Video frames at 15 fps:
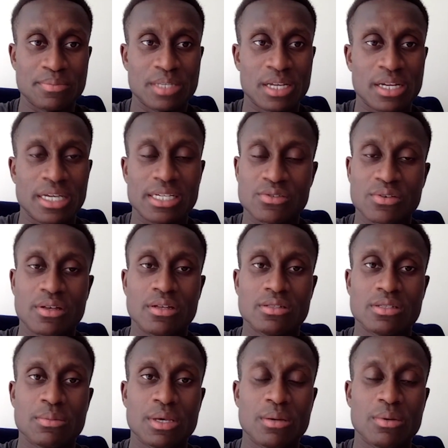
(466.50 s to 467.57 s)
nice feeling
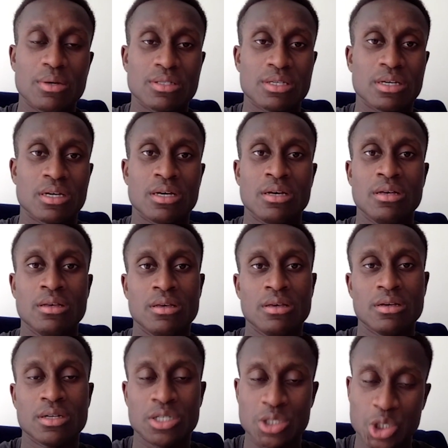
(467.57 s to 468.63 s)
to be able to
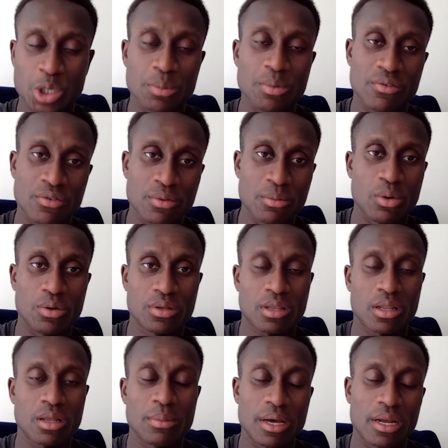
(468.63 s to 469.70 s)
contribute for both
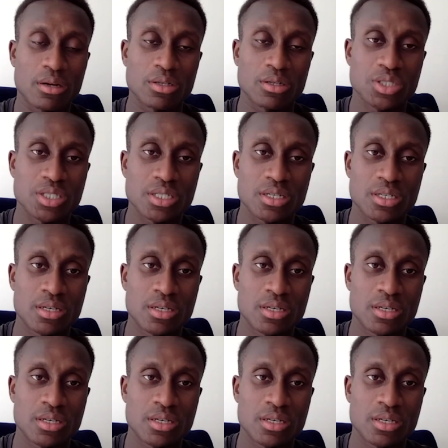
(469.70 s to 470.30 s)
club and country.